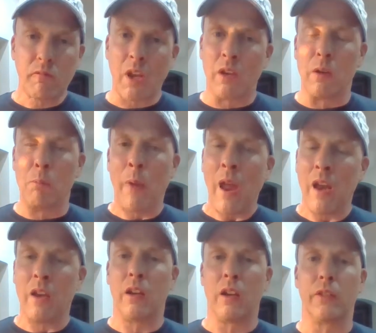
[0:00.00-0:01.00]

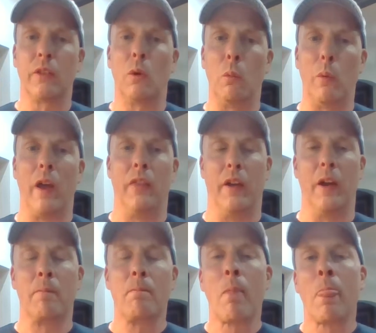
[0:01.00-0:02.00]
depending on the weather,
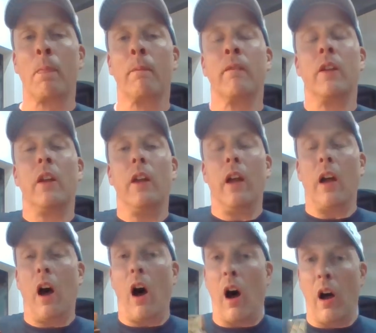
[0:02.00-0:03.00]

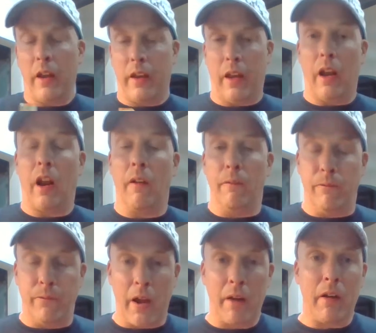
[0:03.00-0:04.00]
I get a
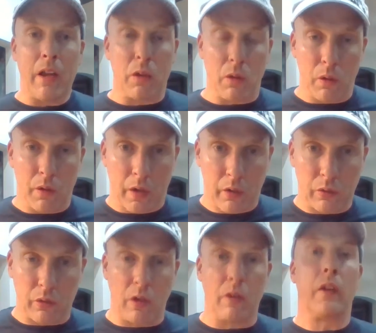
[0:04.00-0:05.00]
very good
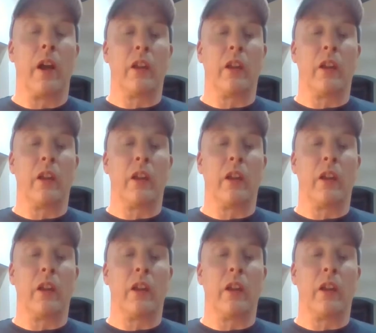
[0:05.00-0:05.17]
sort of